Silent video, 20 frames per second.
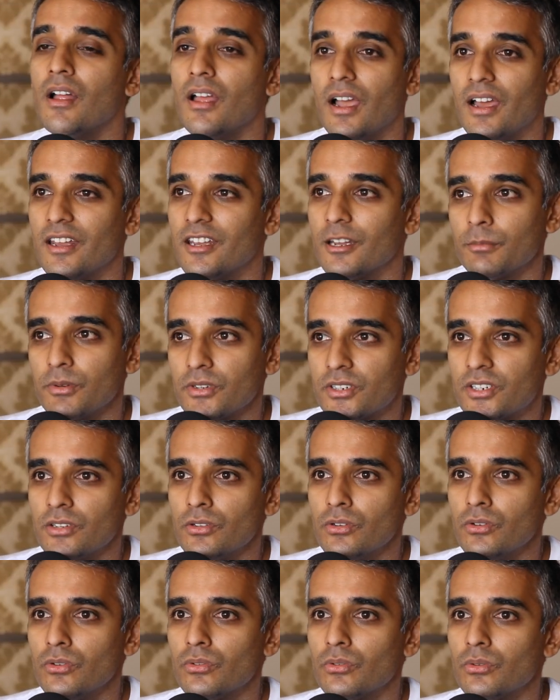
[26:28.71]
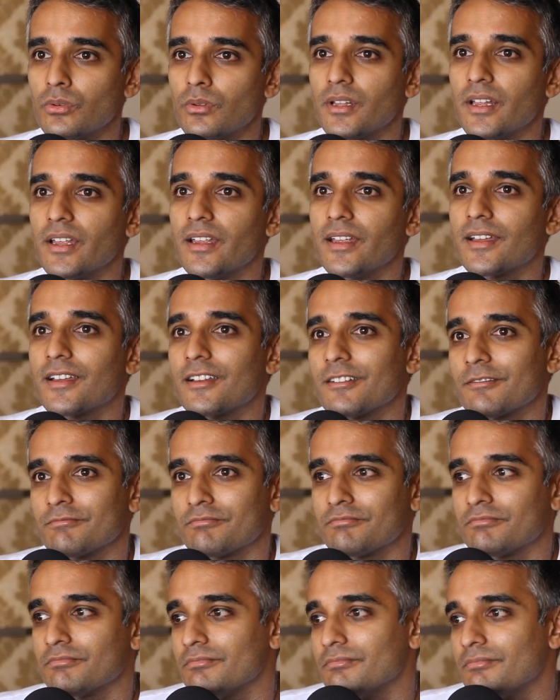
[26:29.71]
And number two, like,
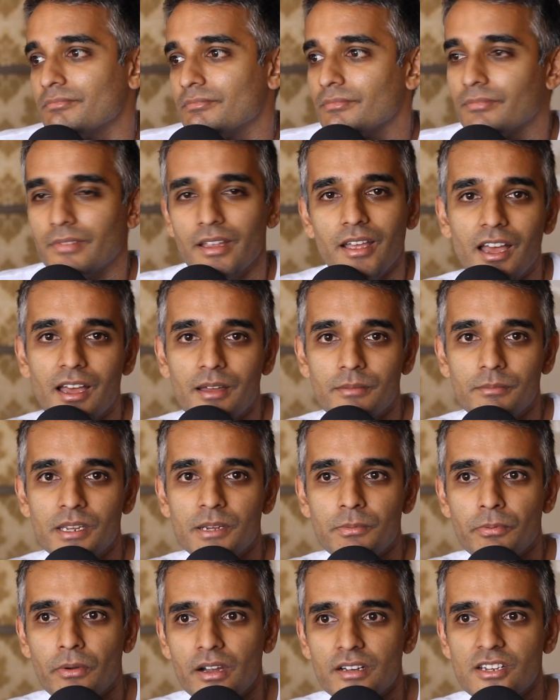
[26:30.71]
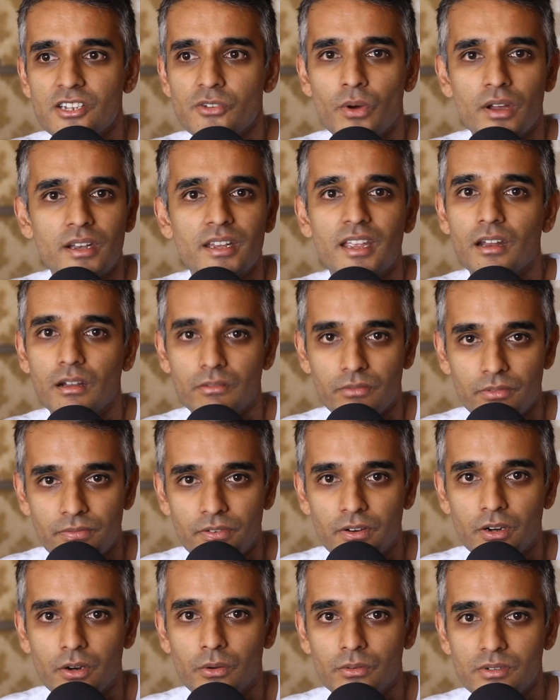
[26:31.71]
yeah, he probably just wanted to get off the
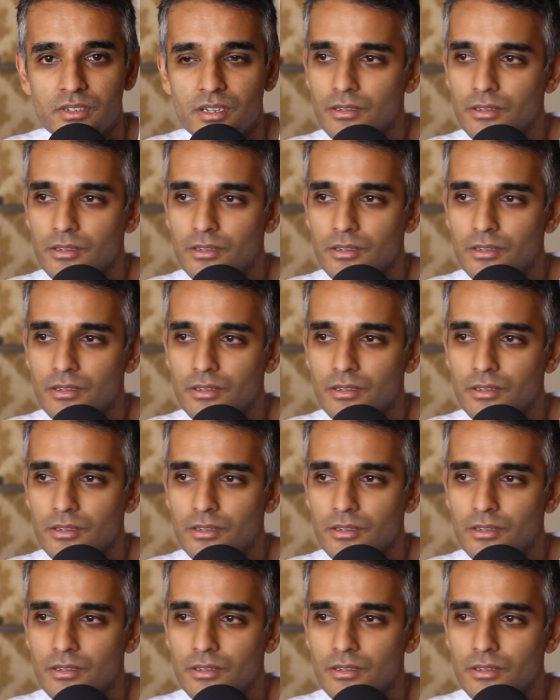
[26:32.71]
phone.